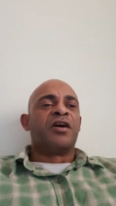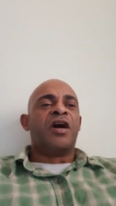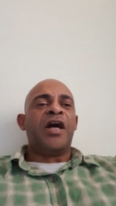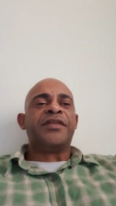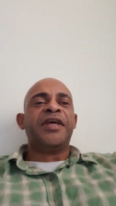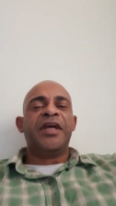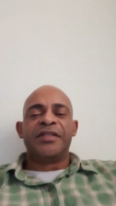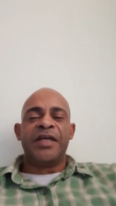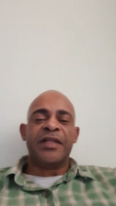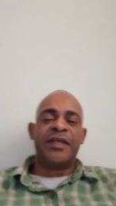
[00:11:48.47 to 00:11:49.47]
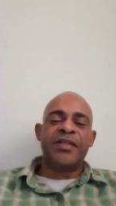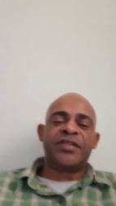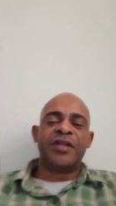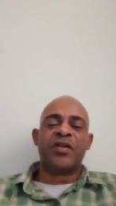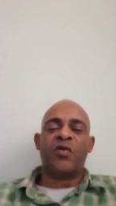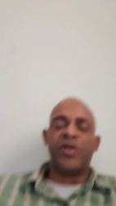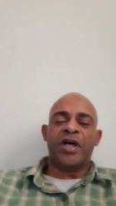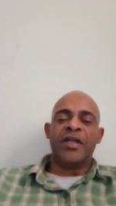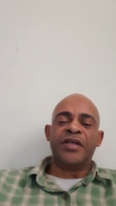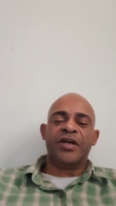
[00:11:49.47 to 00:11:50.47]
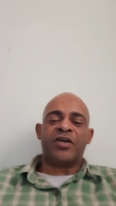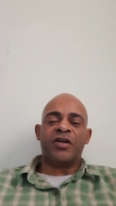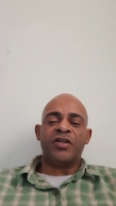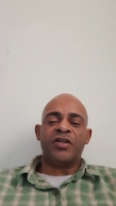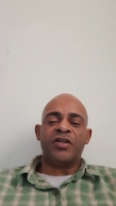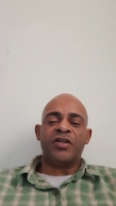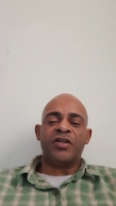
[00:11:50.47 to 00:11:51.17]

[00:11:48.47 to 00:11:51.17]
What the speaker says: got things like this still going on in your country.